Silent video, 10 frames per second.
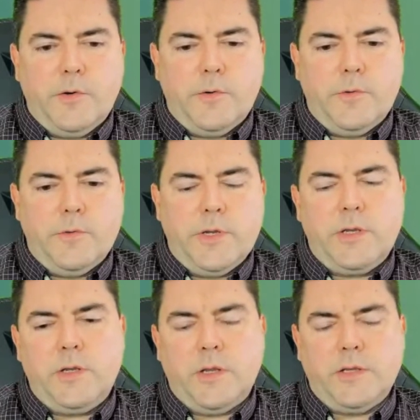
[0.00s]
code,
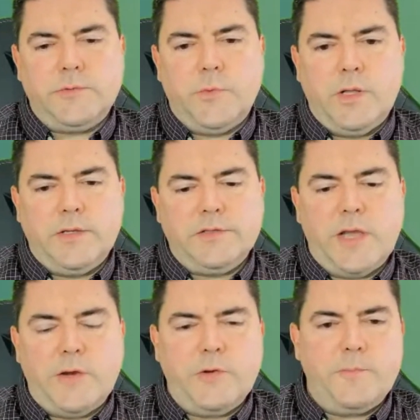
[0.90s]
as well as
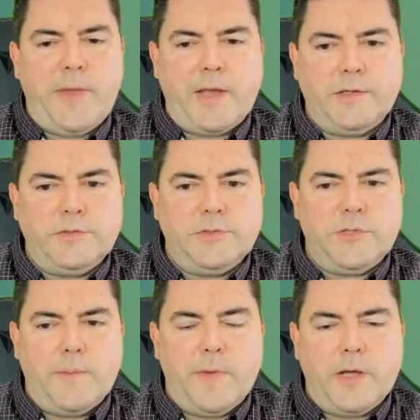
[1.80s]
how you package
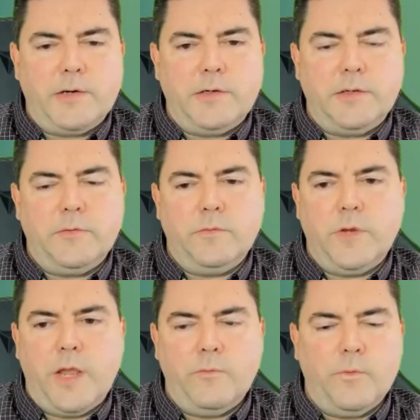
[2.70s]
that model
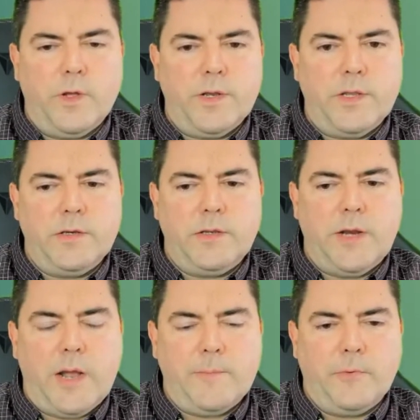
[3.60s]
and run it
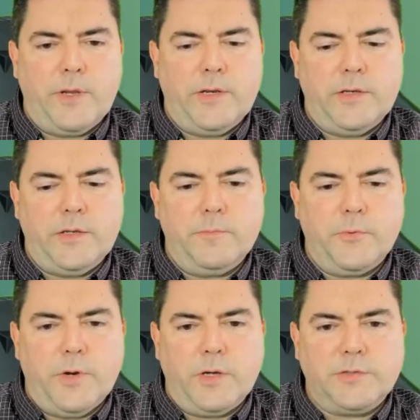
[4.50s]
and operate it in
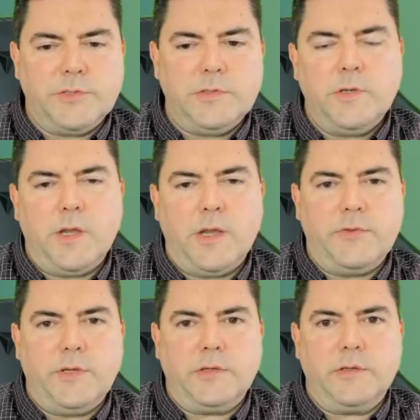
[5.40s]
production, I
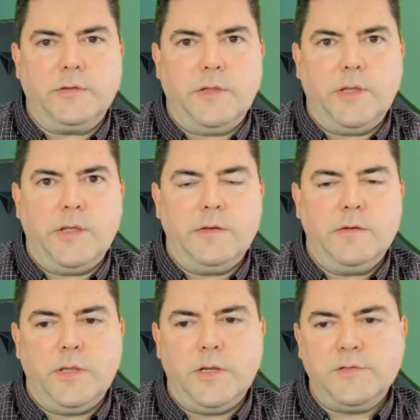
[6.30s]
think that
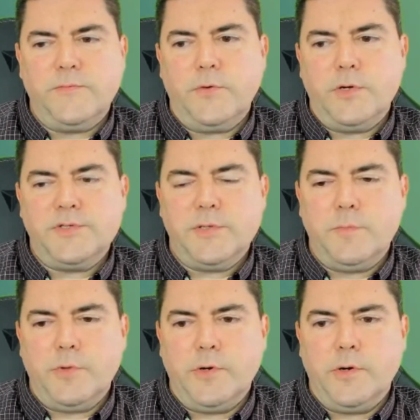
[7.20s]
it is very
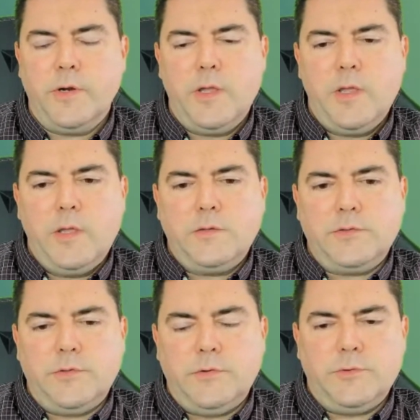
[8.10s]
similar
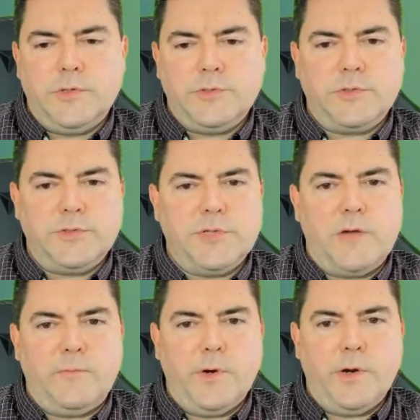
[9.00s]
to traditional
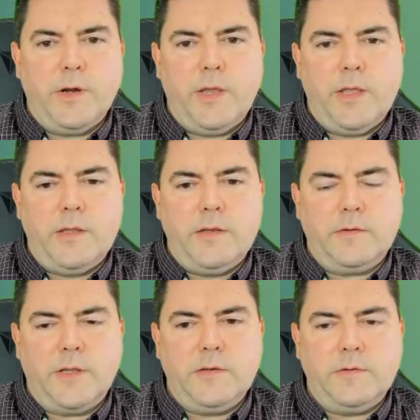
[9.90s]
software
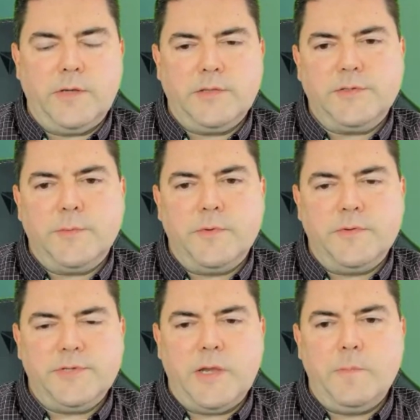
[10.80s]
and can get some of
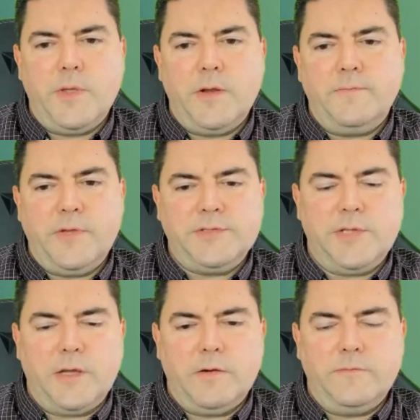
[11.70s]
the same
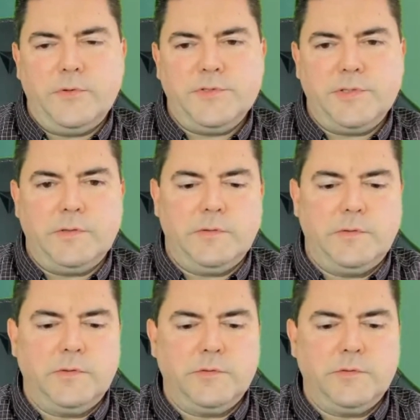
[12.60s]
benefits out of using